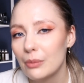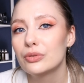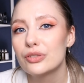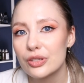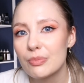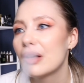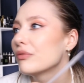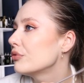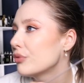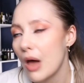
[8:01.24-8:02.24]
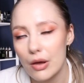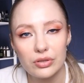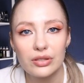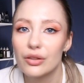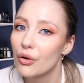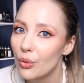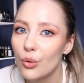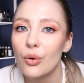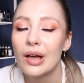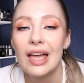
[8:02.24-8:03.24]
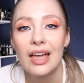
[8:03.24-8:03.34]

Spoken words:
able to smell throughout the whole